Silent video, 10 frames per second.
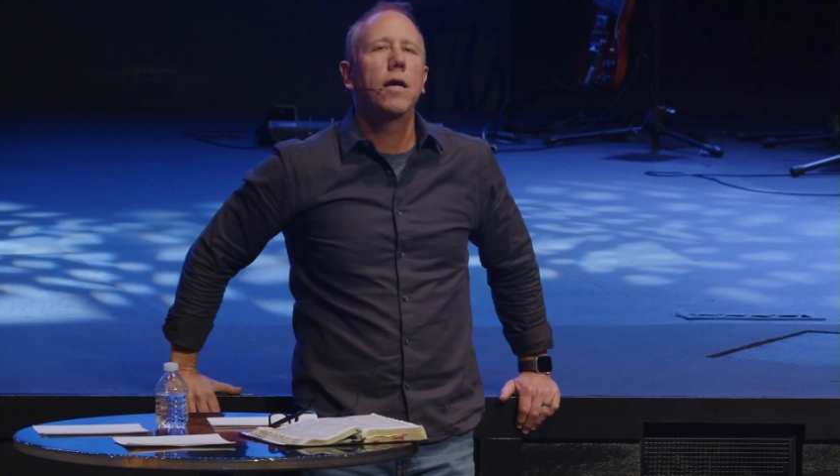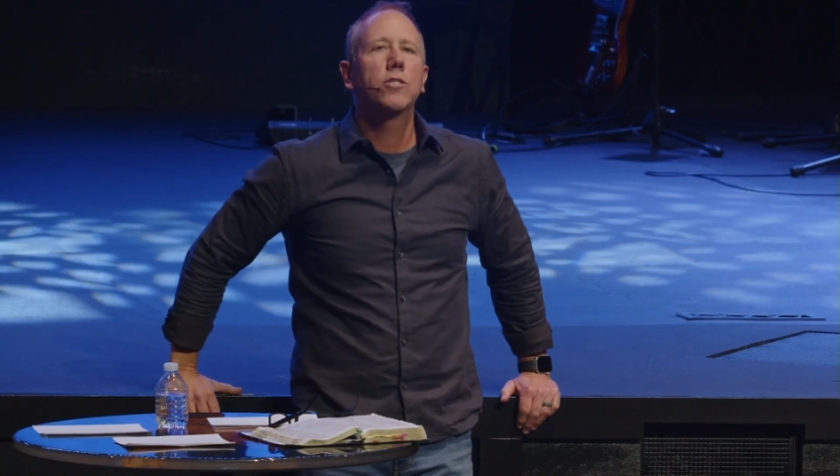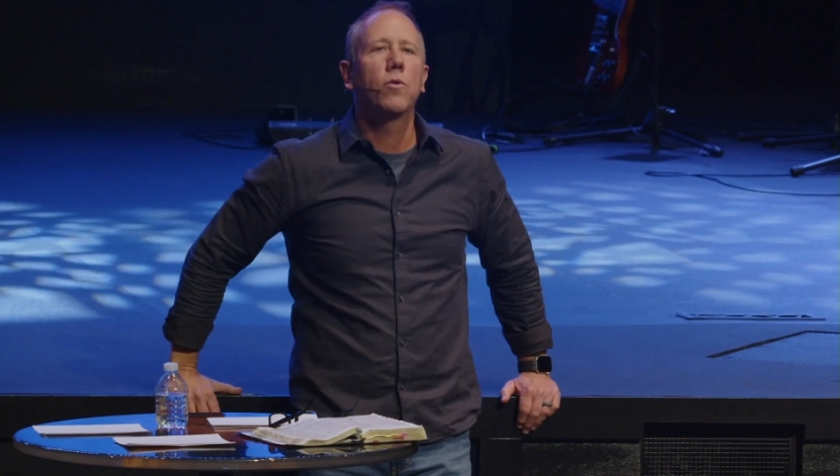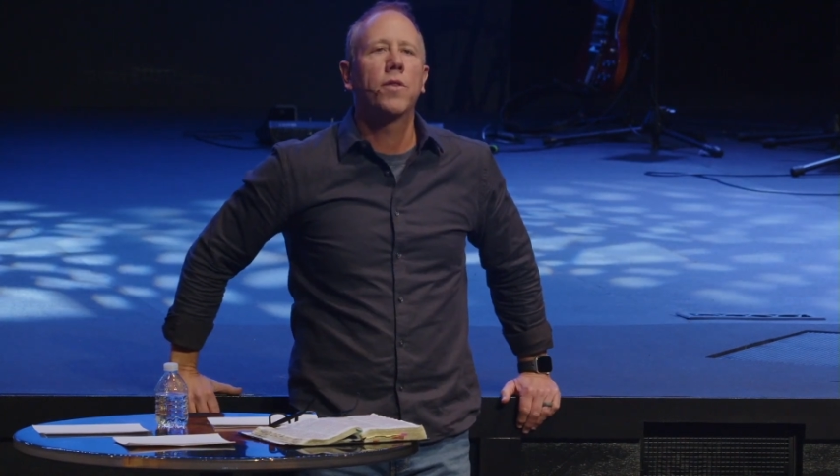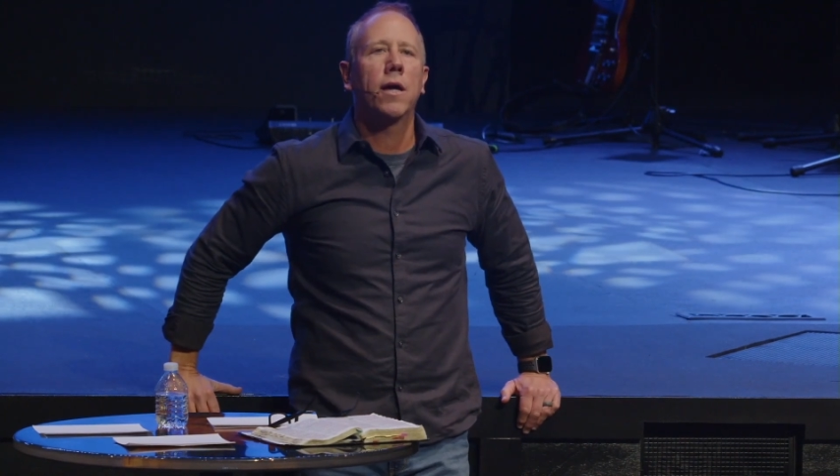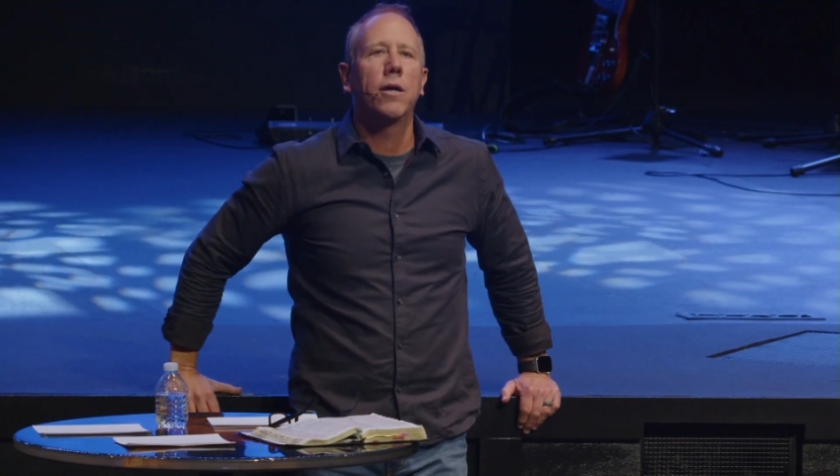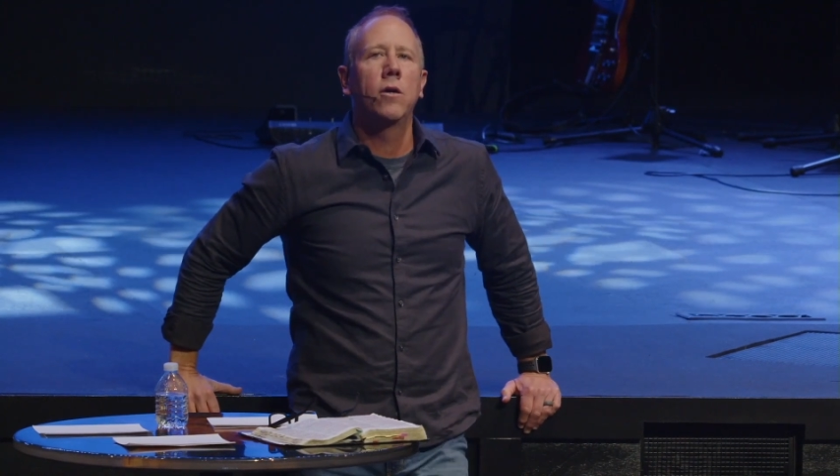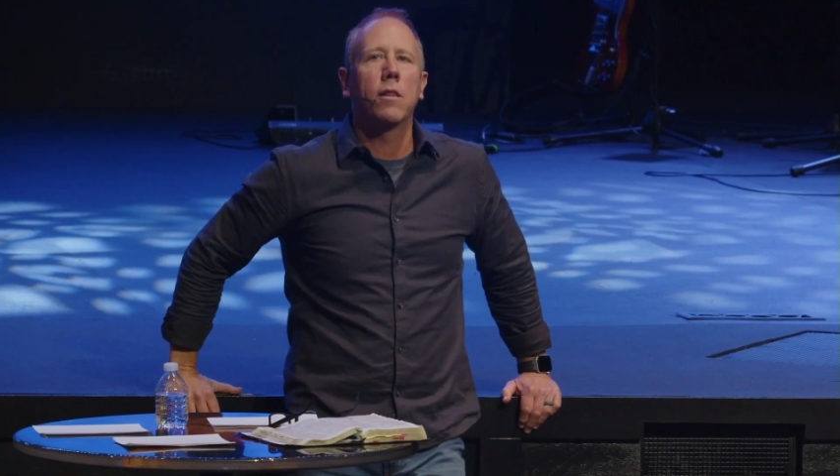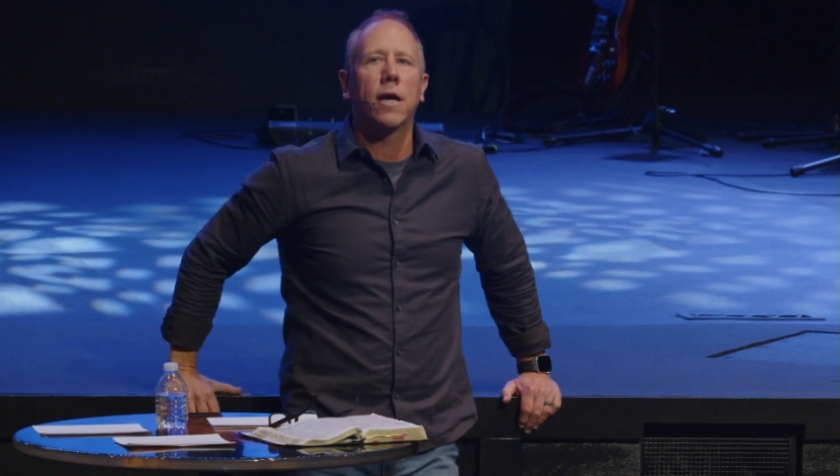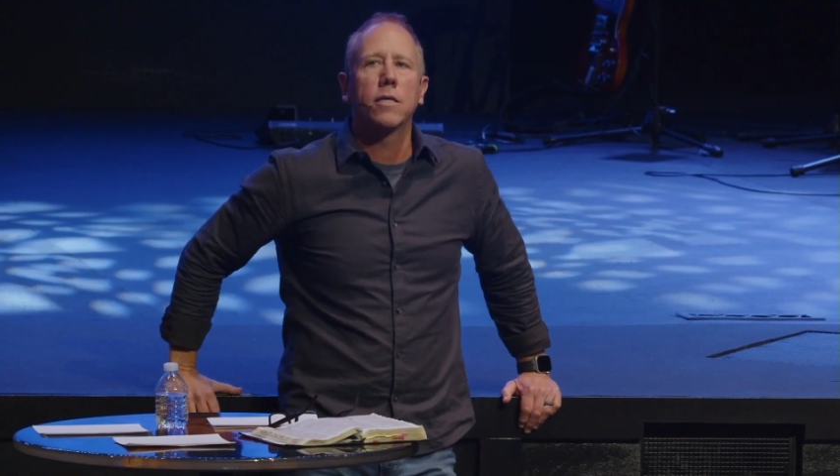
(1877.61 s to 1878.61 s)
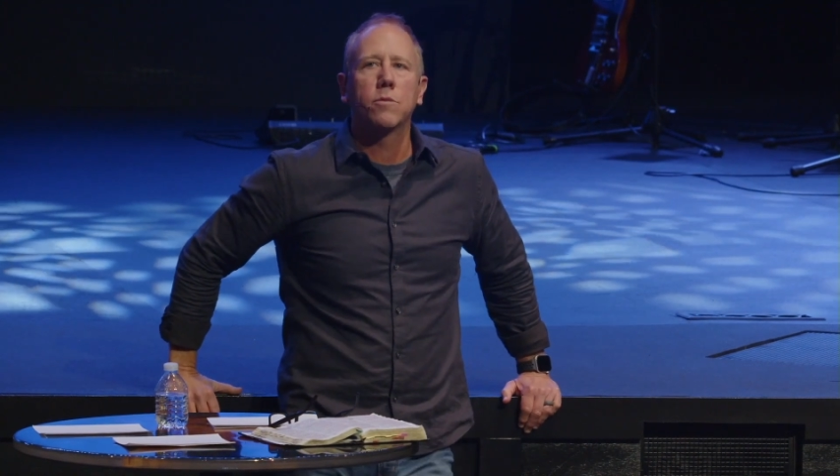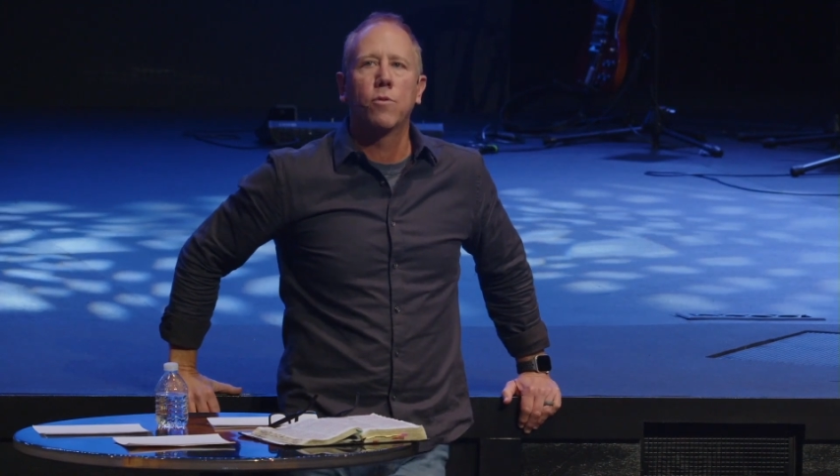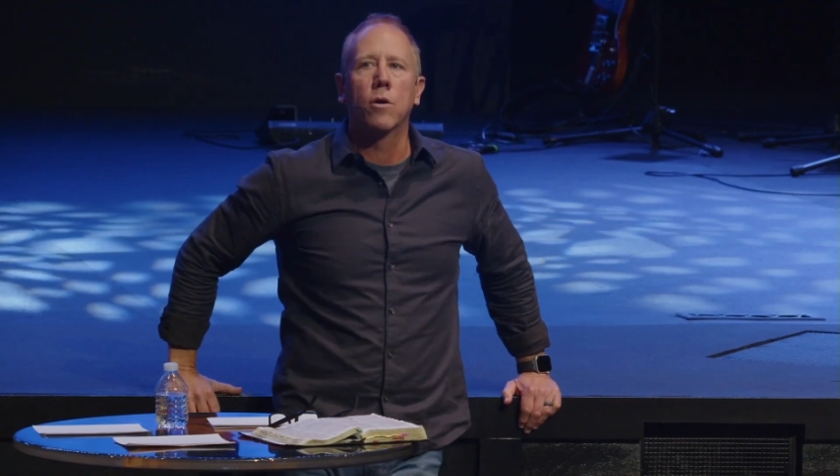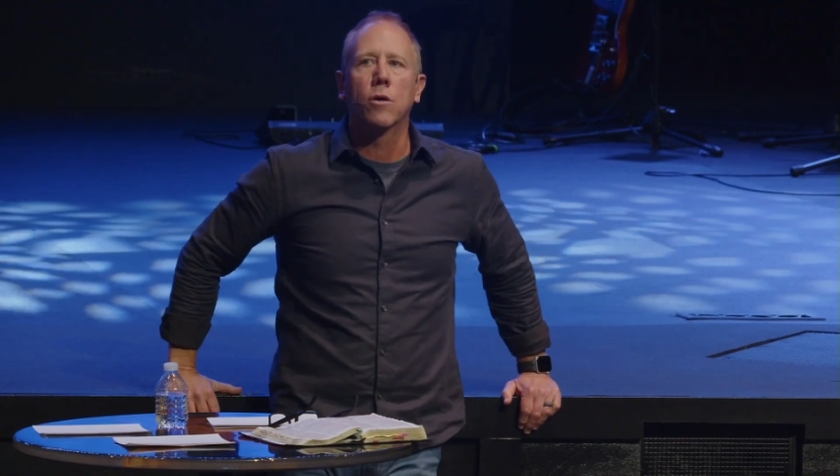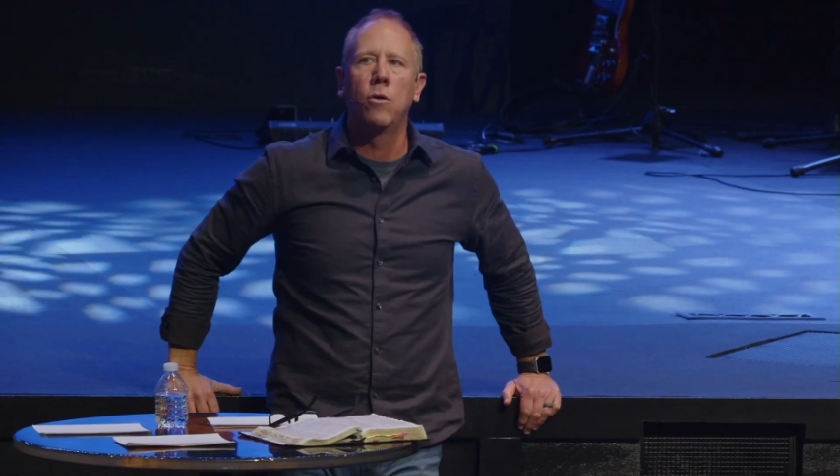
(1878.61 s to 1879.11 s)
Here's one thing I do think is
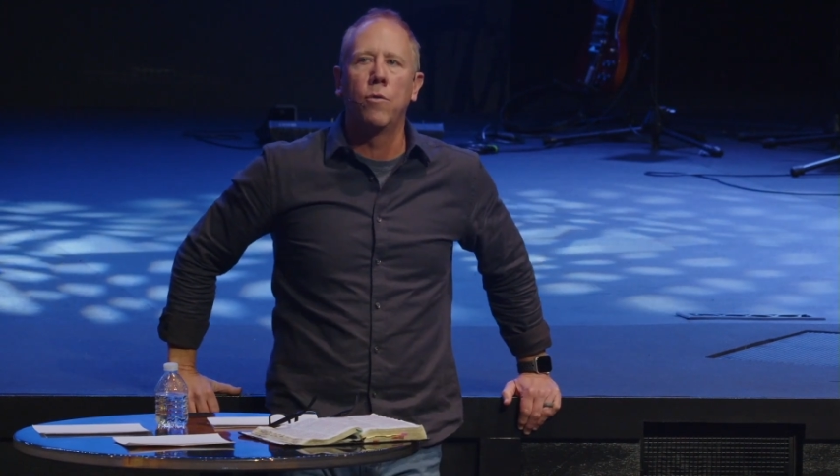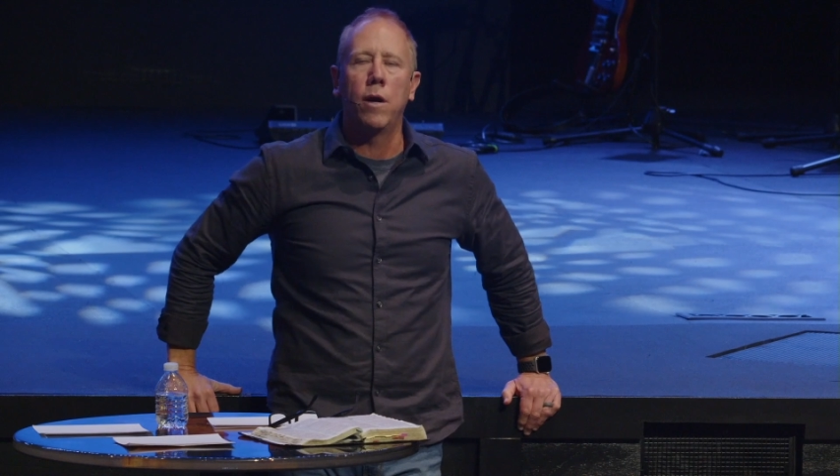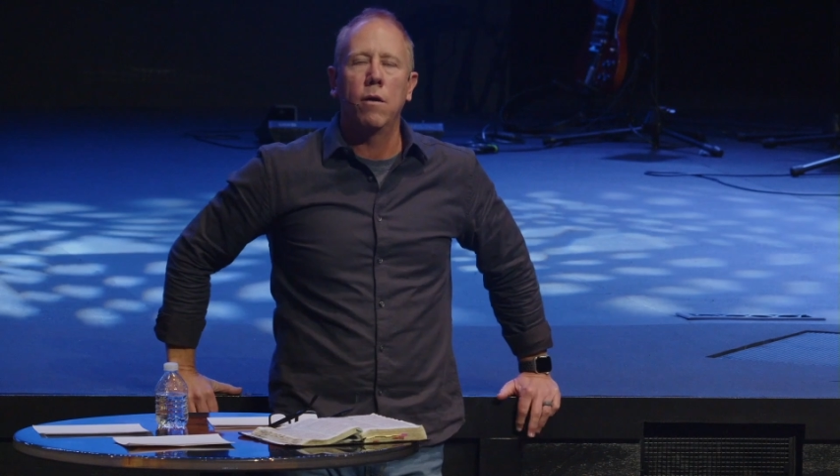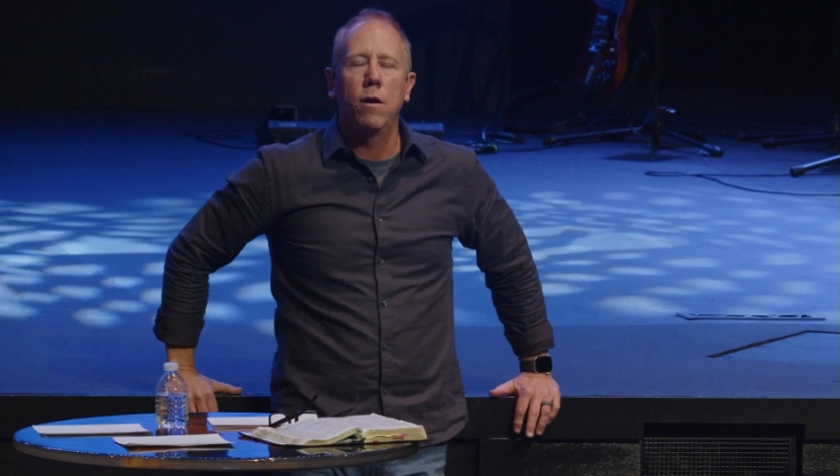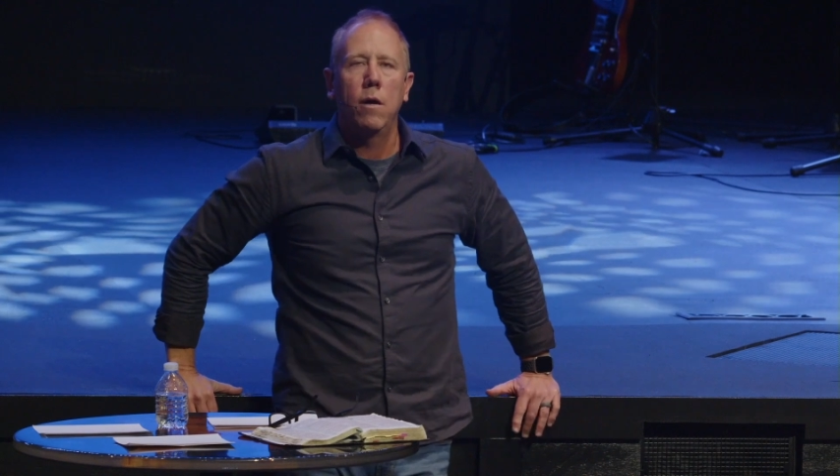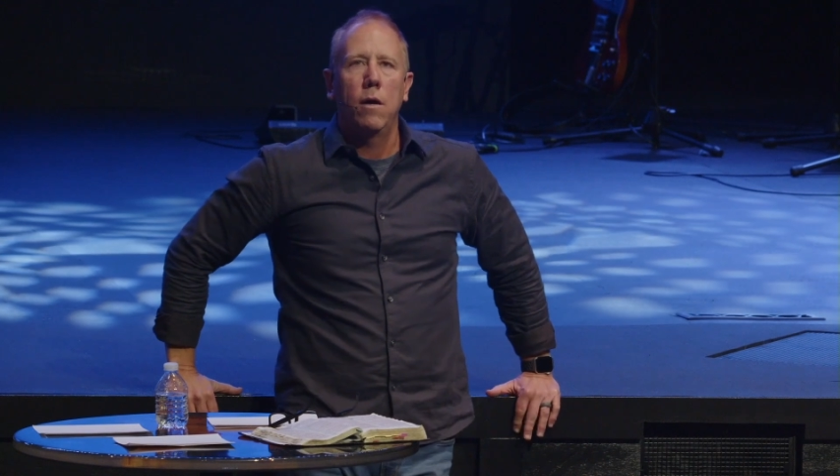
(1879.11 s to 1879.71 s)
pretty cool, though,